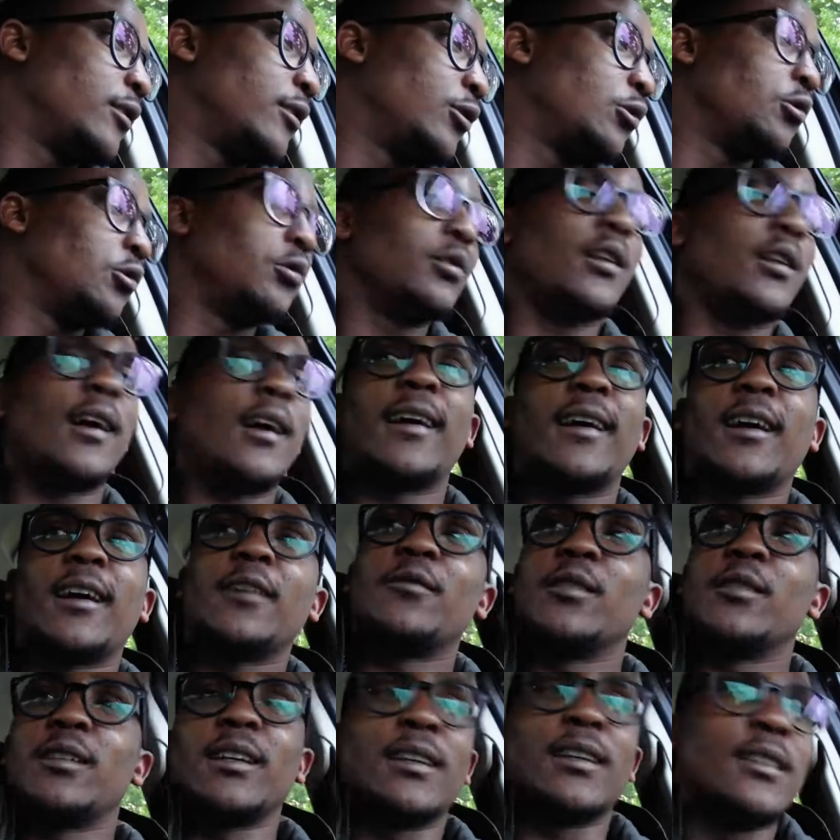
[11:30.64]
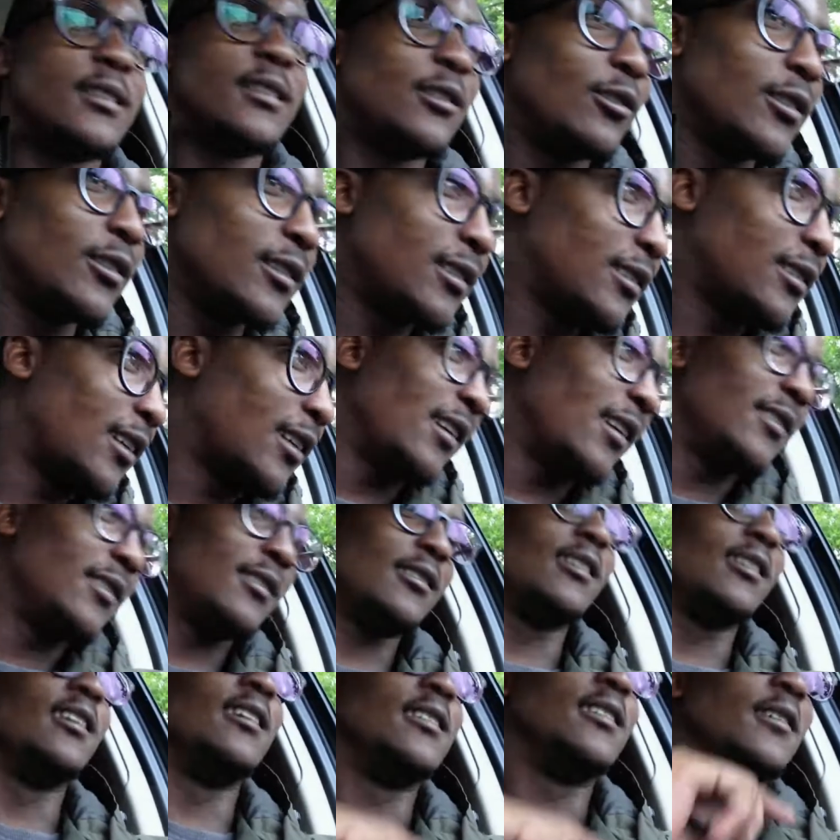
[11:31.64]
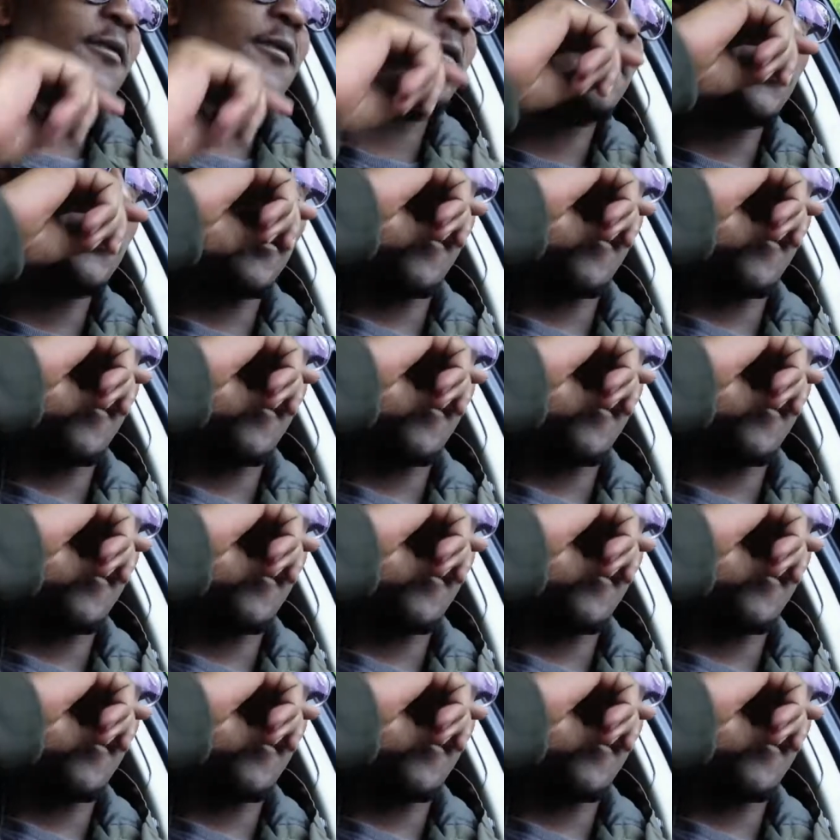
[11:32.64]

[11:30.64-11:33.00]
So like everything is on a standstill and everything.